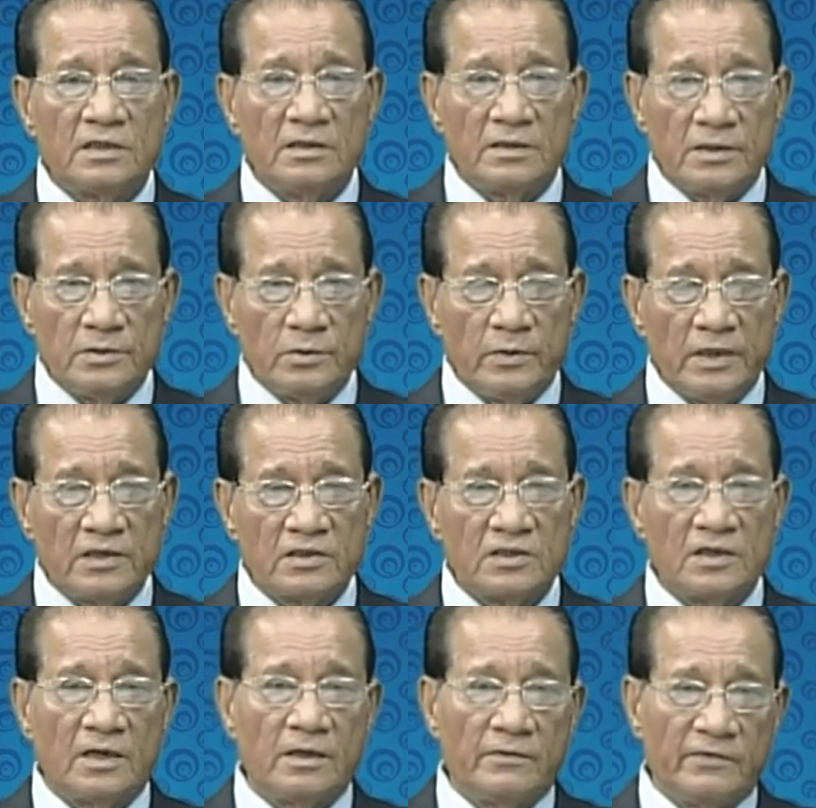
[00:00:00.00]
in the US
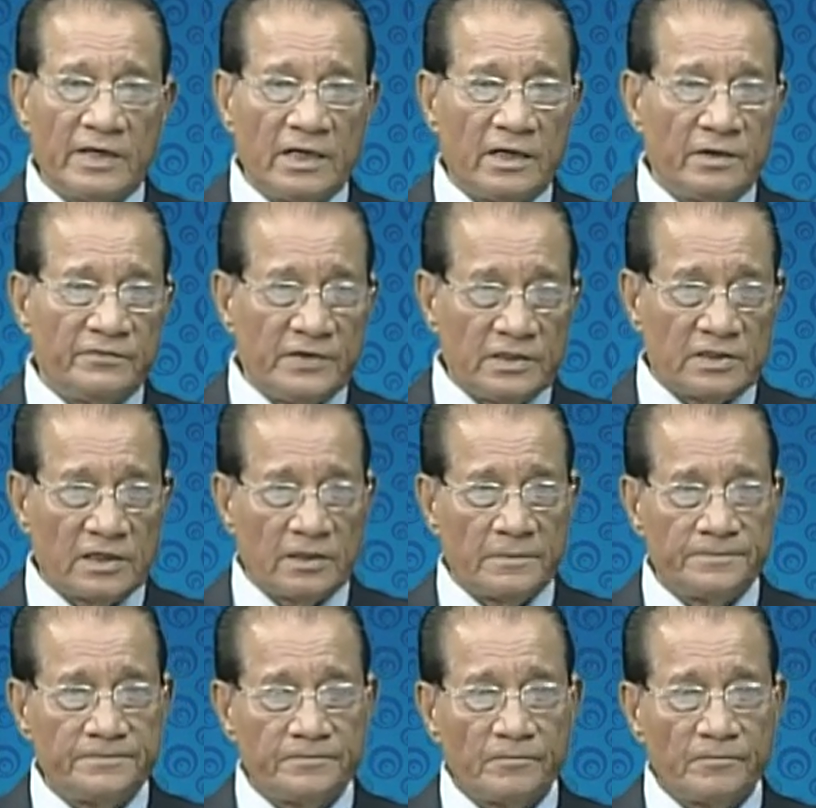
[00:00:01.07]
on a valid visa,